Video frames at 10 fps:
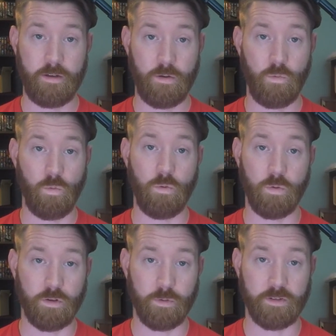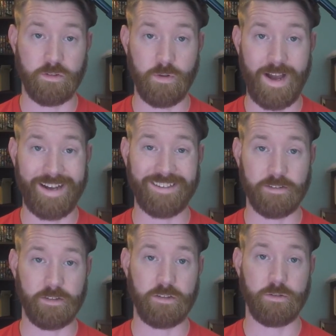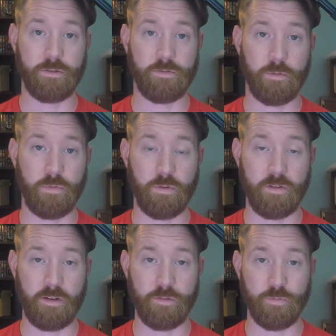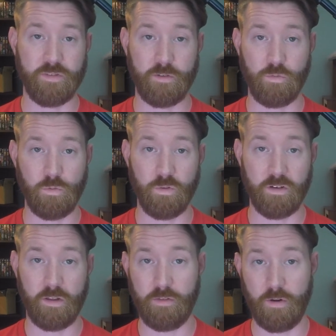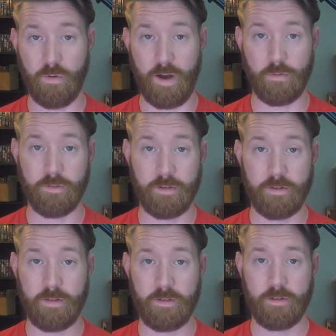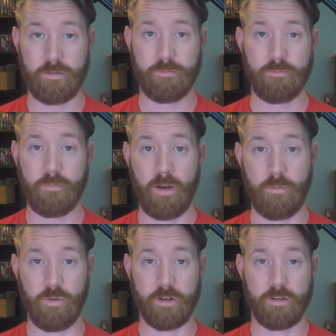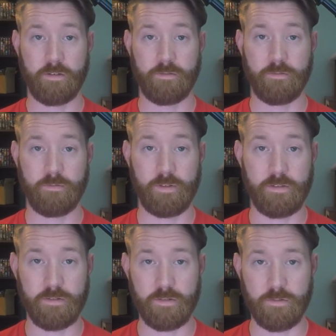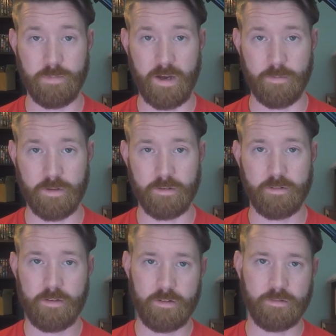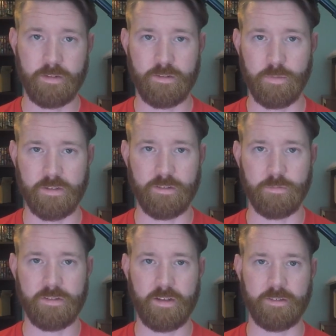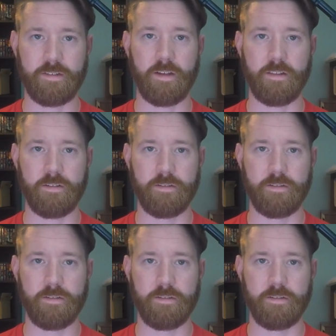what we're going to actually use from those items and what we're going to throw out. I'm Rick, this is NoobHammer. Let's make some mistakes together.